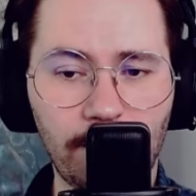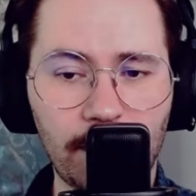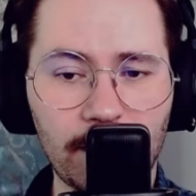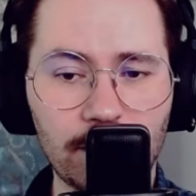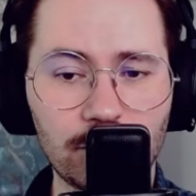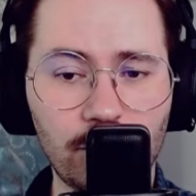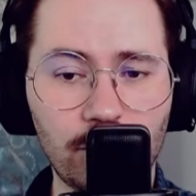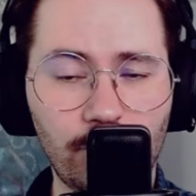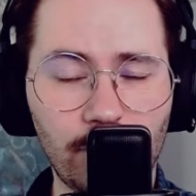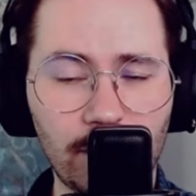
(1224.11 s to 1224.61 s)

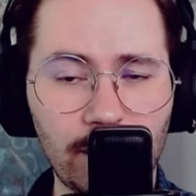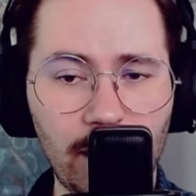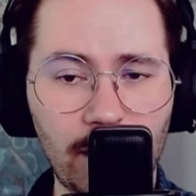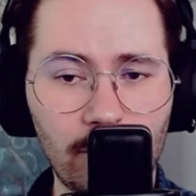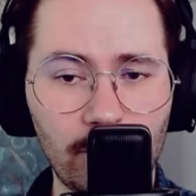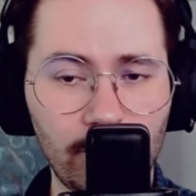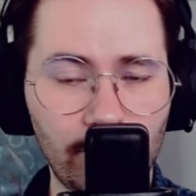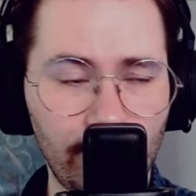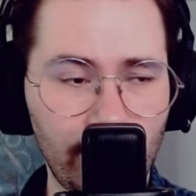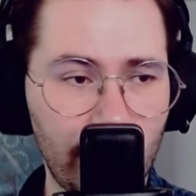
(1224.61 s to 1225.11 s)
So for
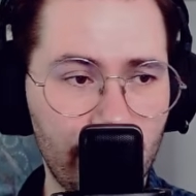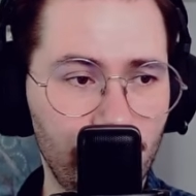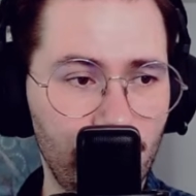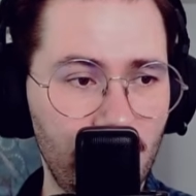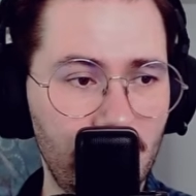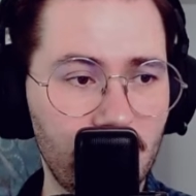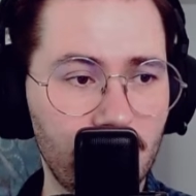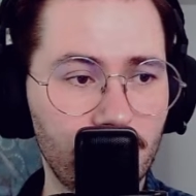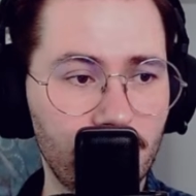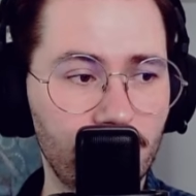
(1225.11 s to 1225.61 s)
now, I'm
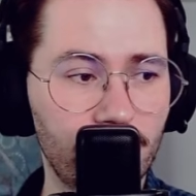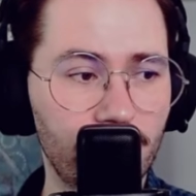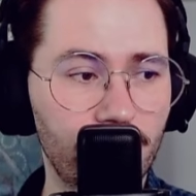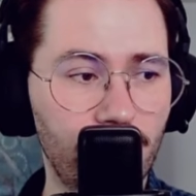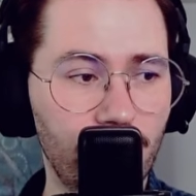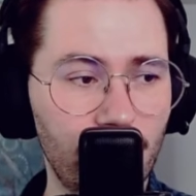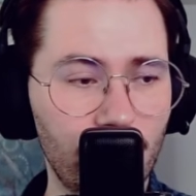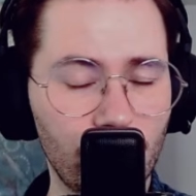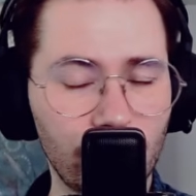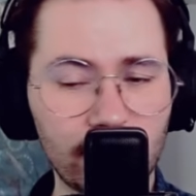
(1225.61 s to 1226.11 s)
playing
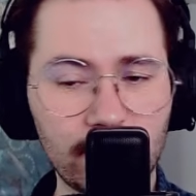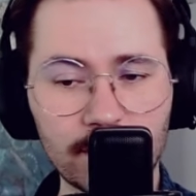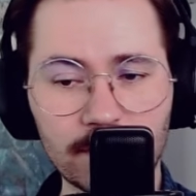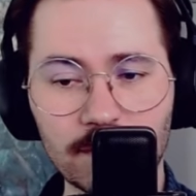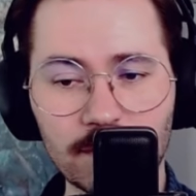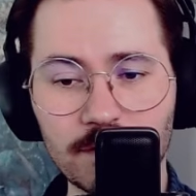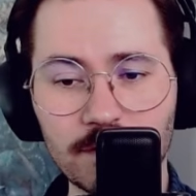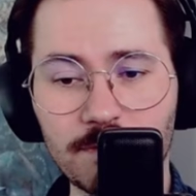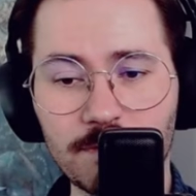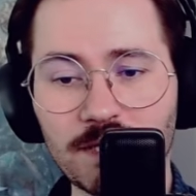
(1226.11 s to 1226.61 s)
3 water
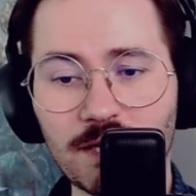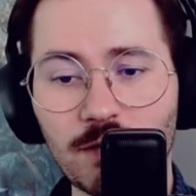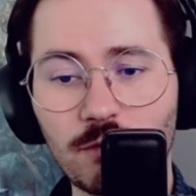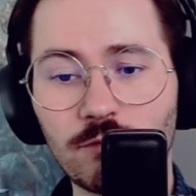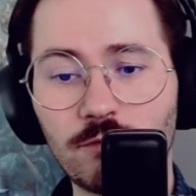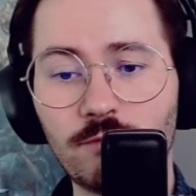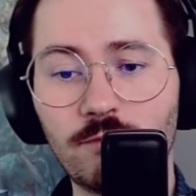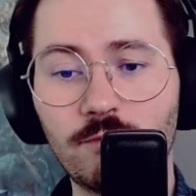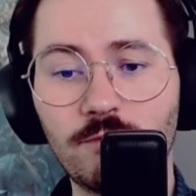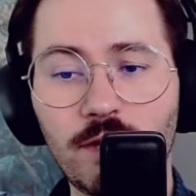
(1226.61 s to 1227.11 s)
skins, but I
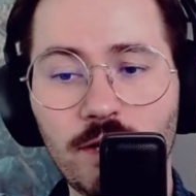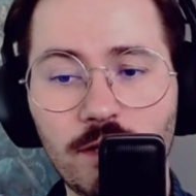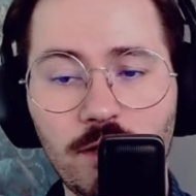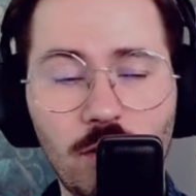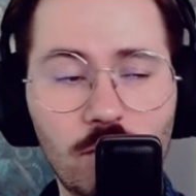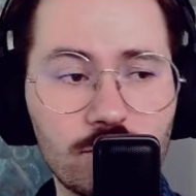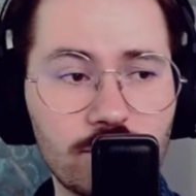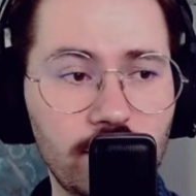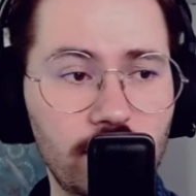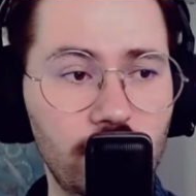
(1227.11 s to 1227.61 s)
would very
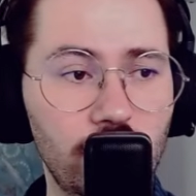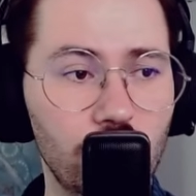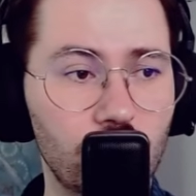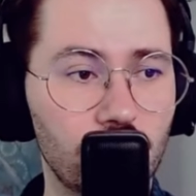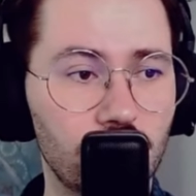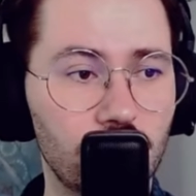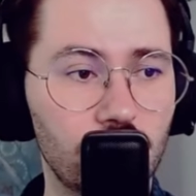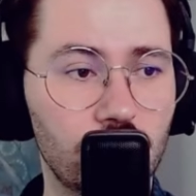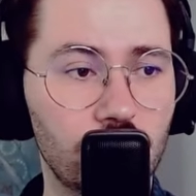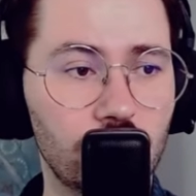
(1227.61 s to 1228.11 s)
closely
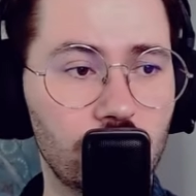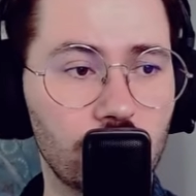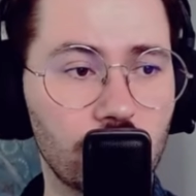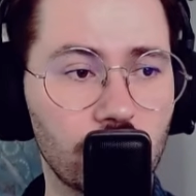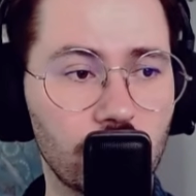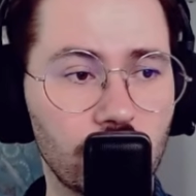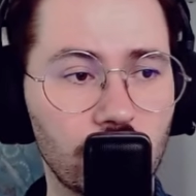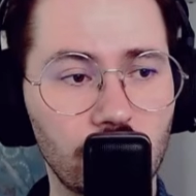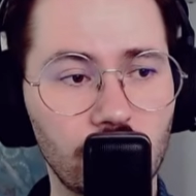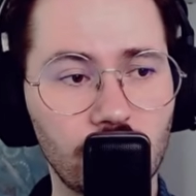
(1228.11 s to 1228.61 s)
look
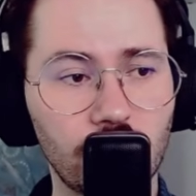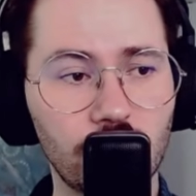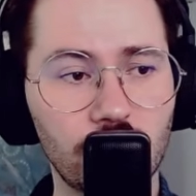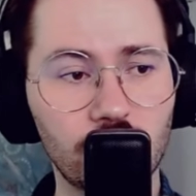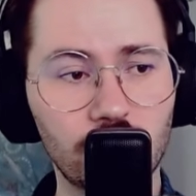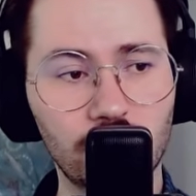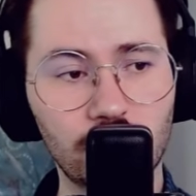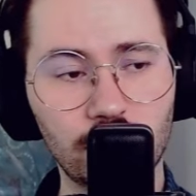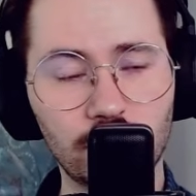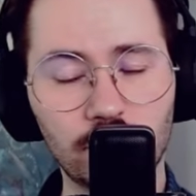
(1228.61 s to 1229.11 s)

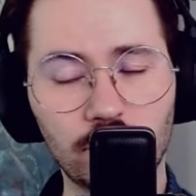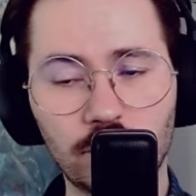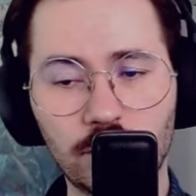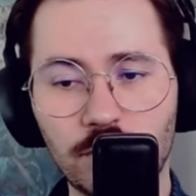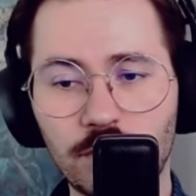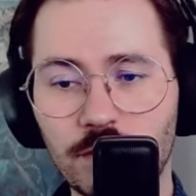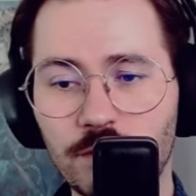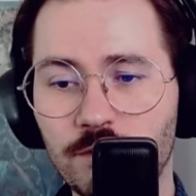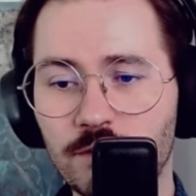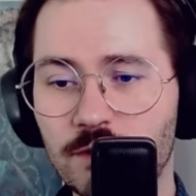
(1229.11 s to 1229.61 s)

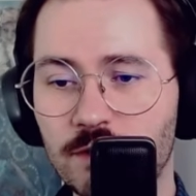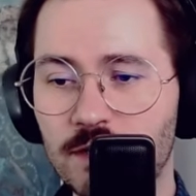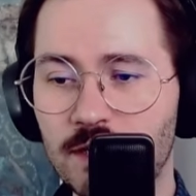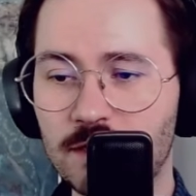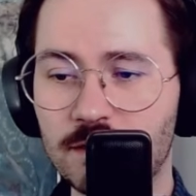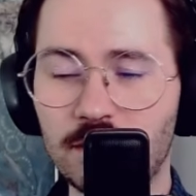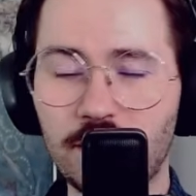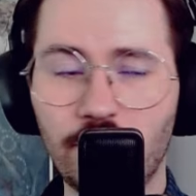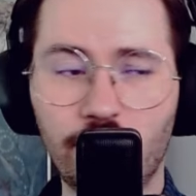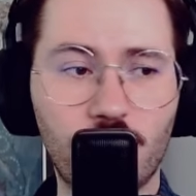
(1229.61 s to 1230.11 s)

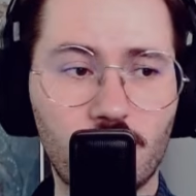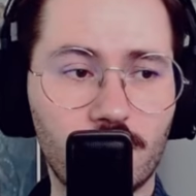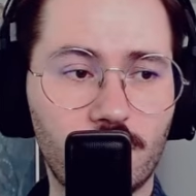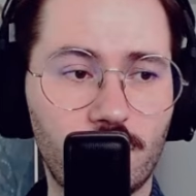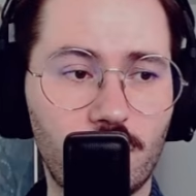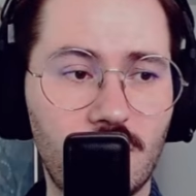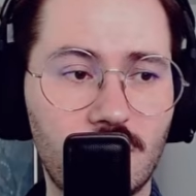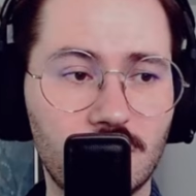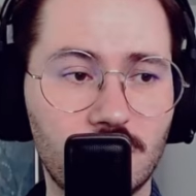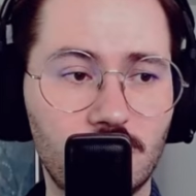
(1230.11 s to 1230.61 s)
at the 4th
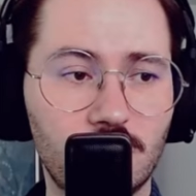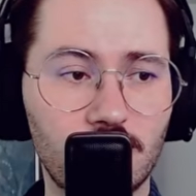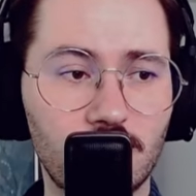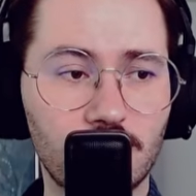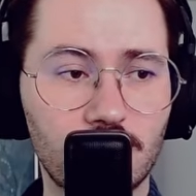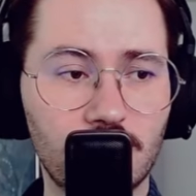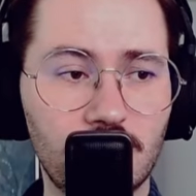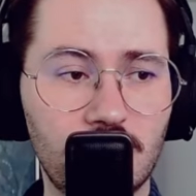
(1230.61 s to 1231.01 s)
one to